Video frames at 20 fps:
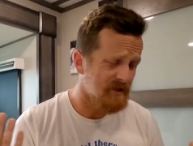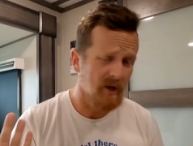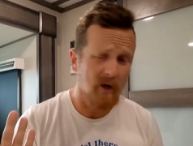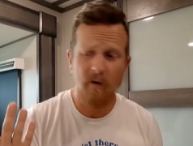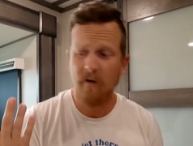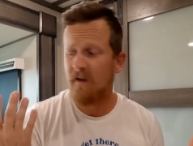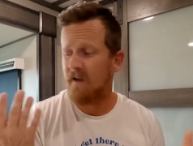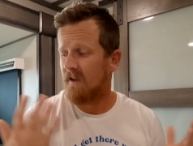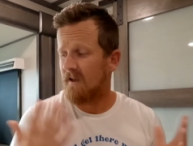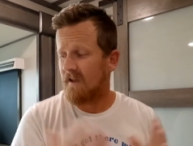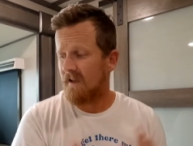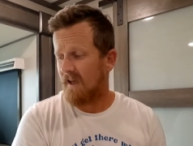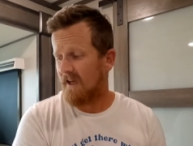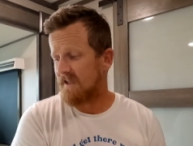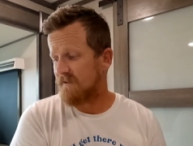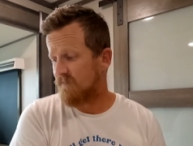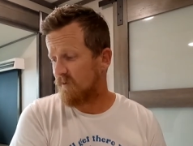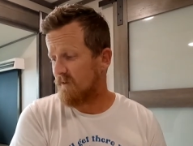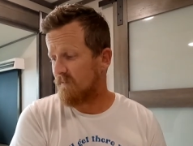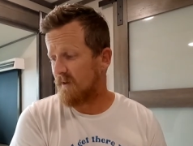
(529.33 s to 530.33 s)
So
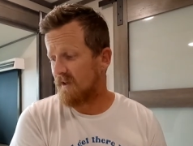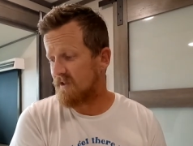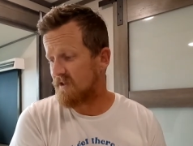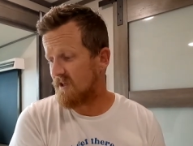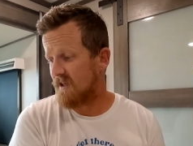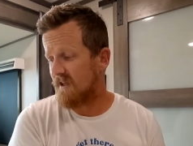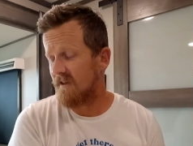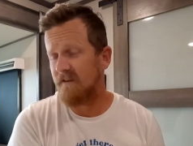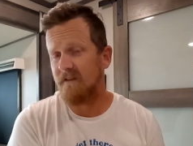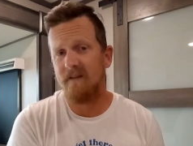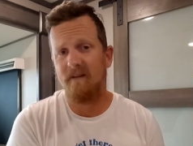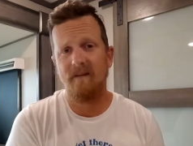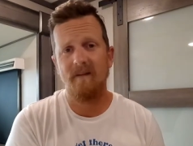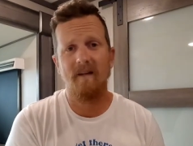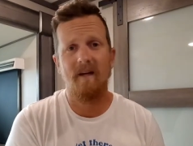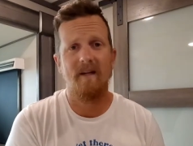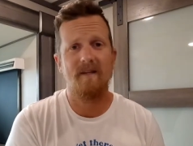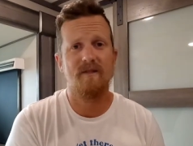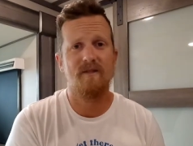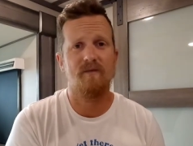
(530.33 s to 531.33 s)
that's pretty much it. I
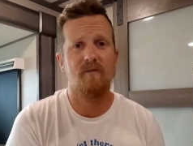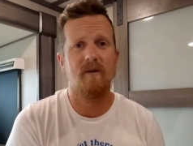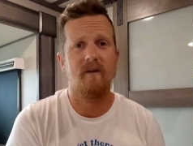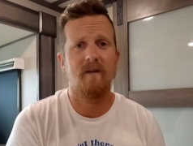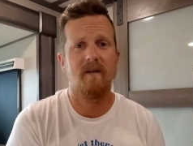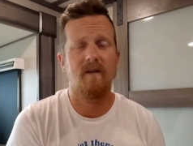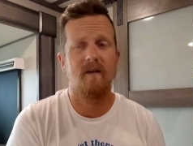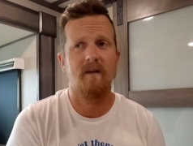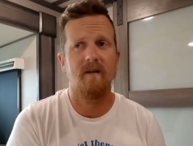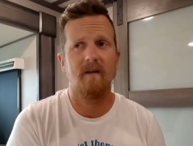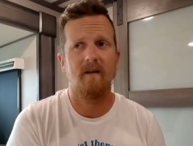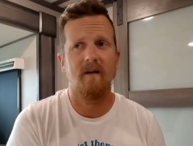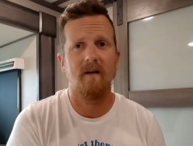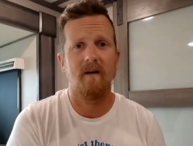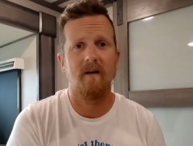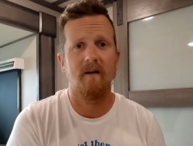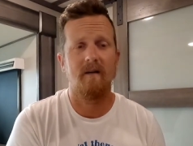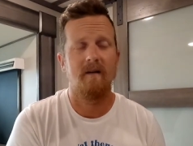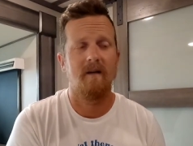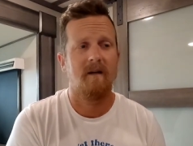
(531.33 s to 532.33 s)
mean, I just wanted
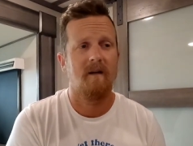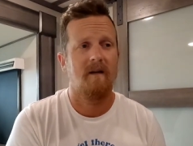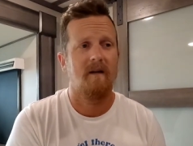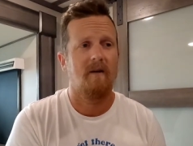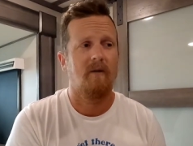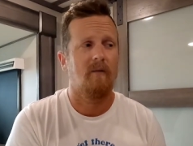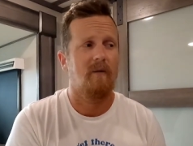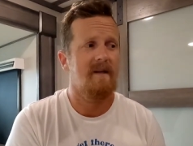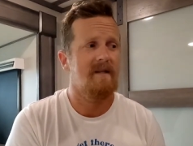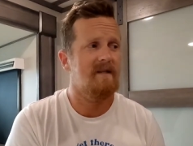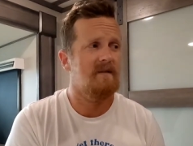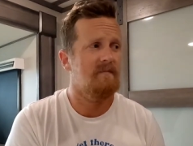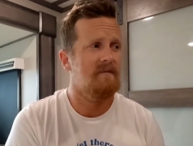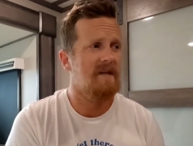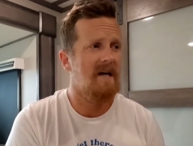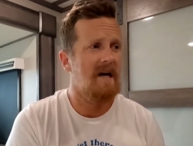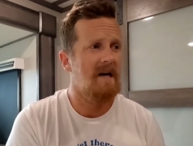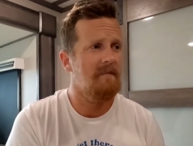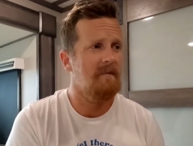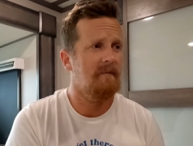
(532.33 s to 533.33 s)
to waste some
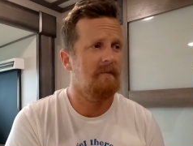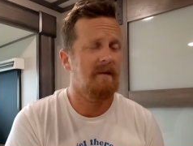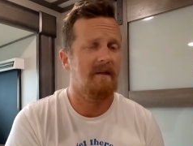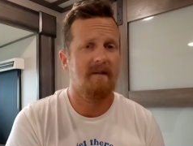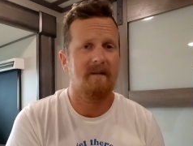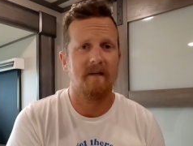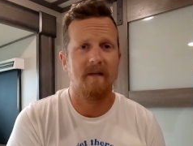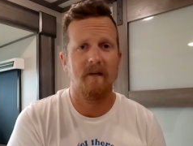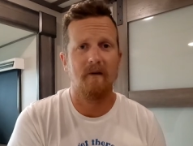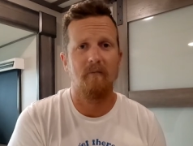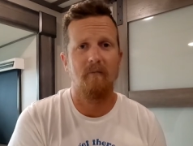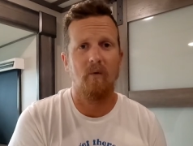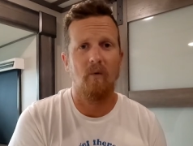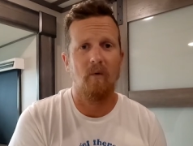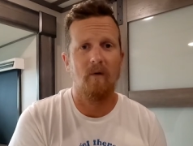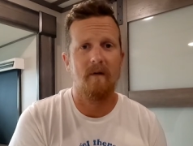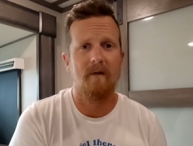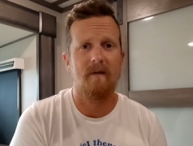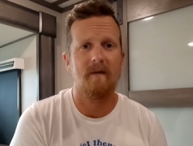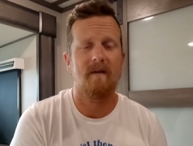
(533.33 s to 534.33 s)
time. I'm getting kind of
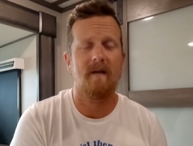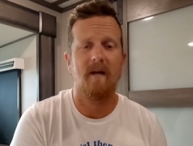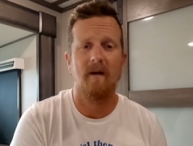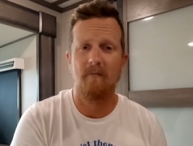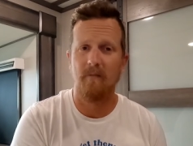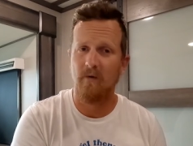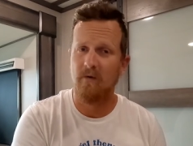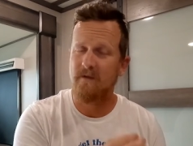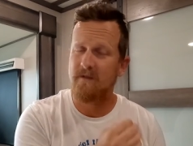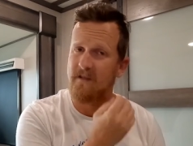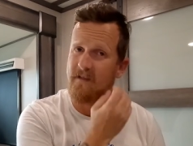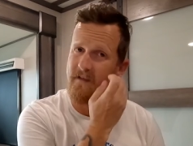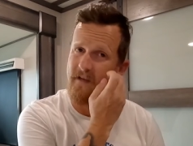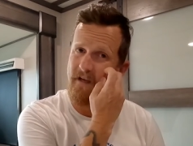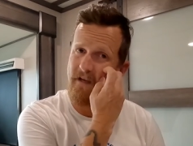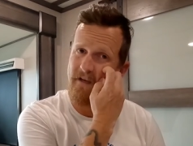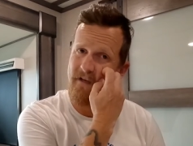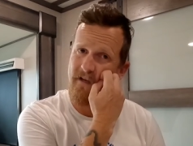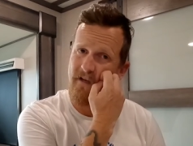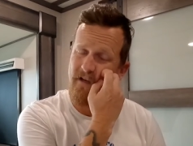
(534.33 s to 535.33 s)
bored in the camper
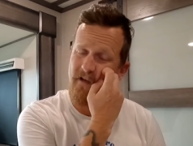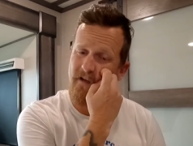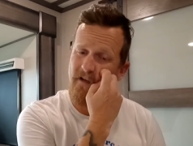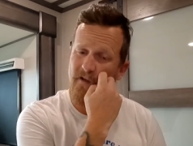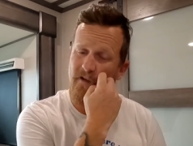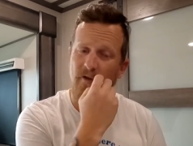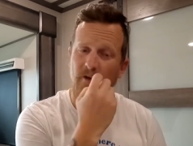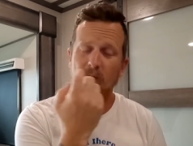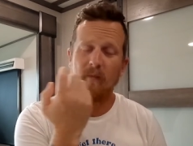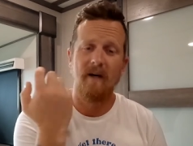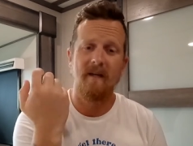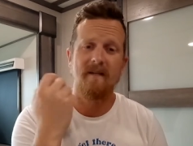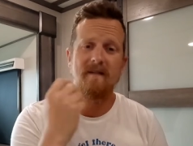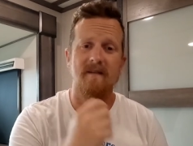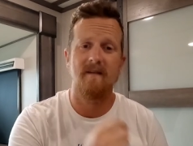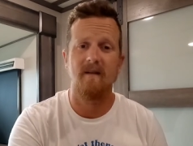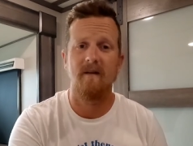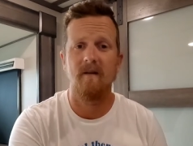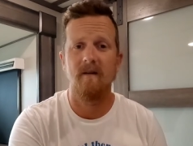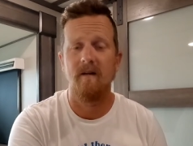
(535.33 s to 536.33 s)
today.
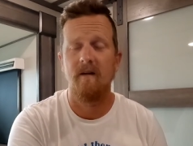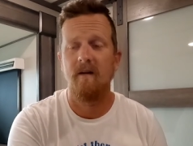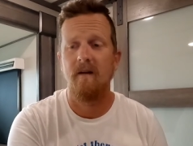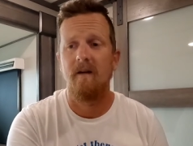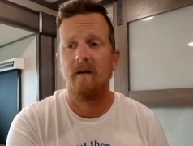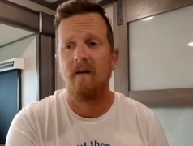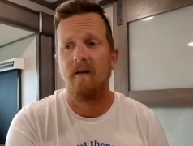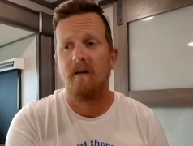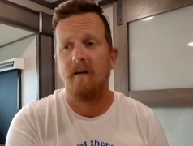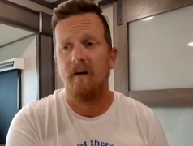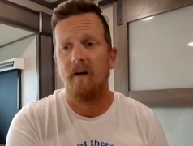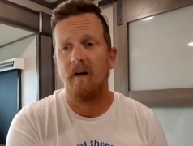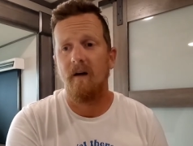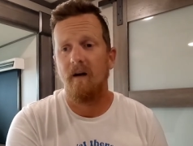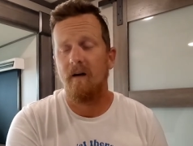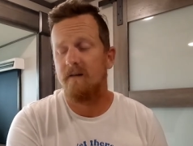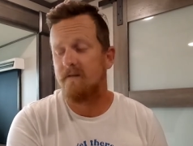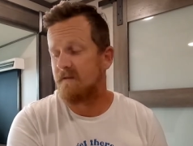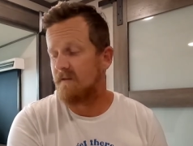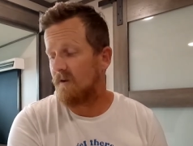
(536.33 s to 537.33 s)
Nobody's here.
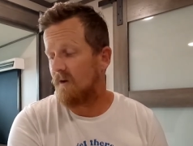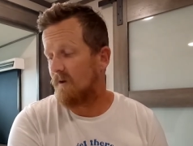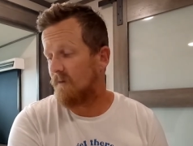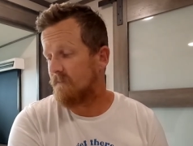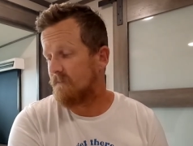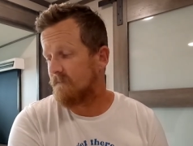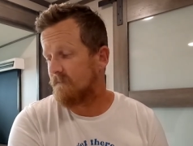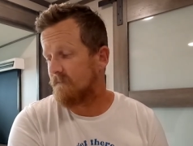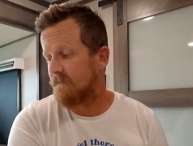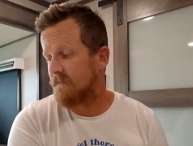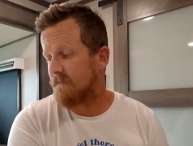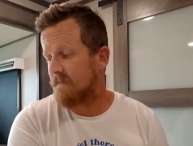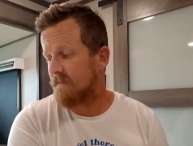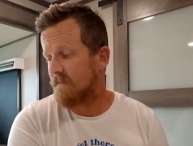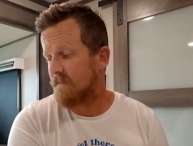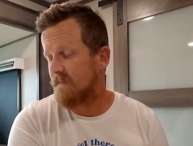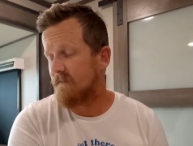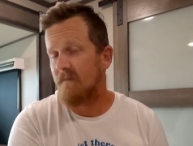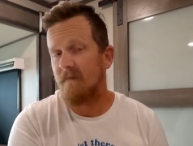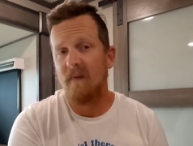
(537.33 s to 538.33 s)
So
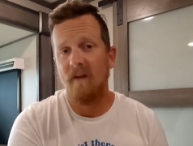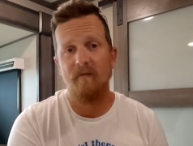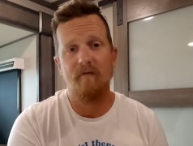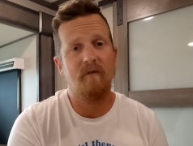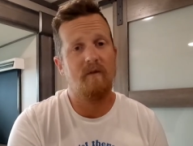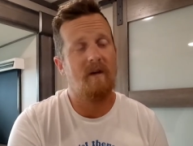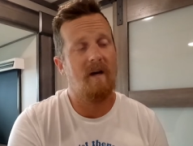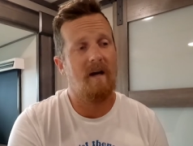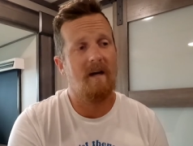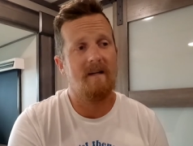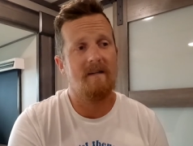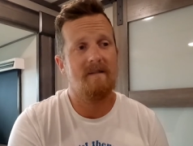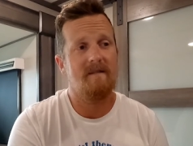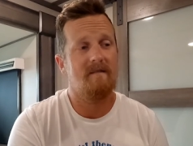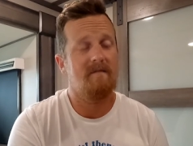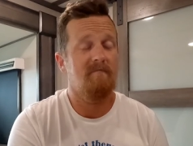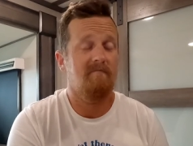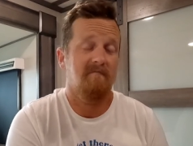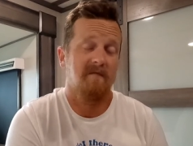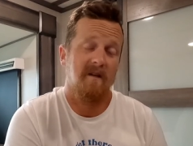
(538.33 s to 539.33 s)
if you
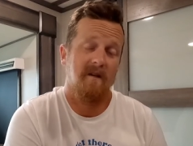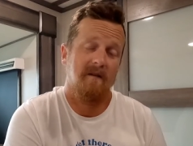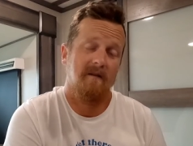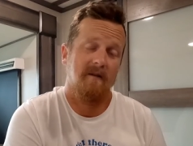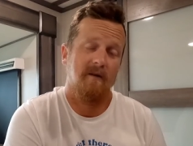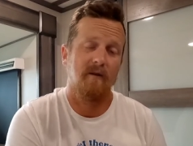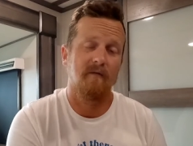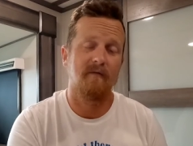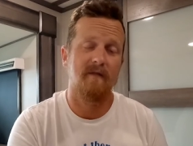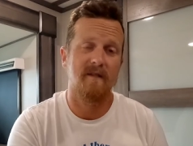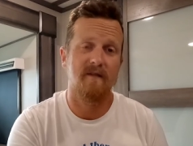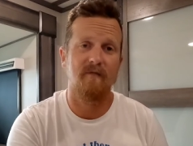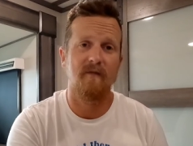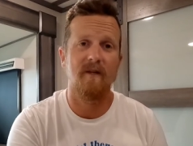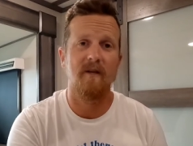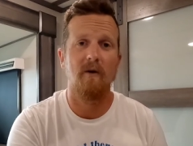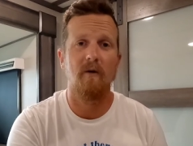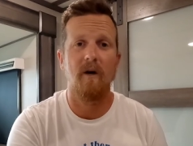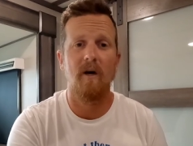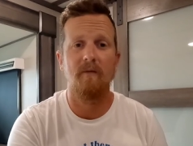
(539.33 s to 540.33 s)
guys, I don't know if this
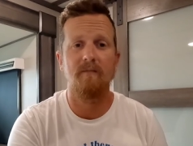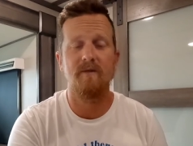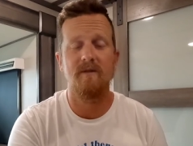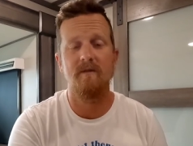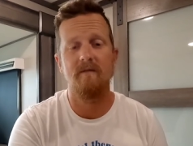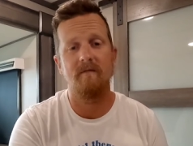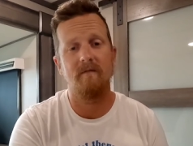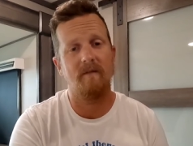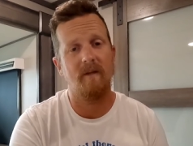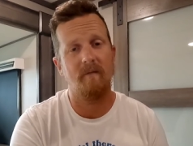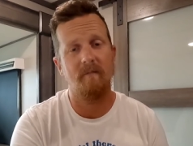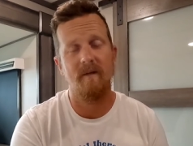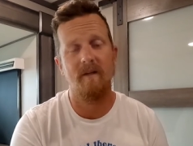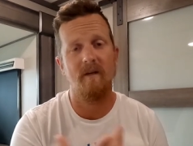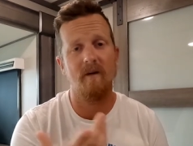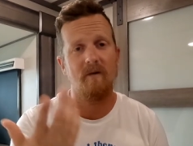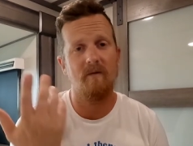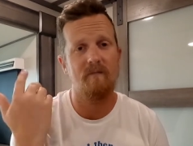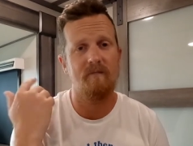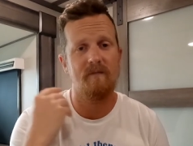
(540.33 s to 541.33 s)
video helped you, let me
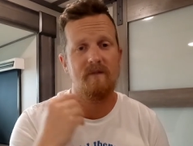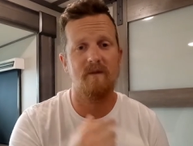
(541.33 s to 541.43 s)
know.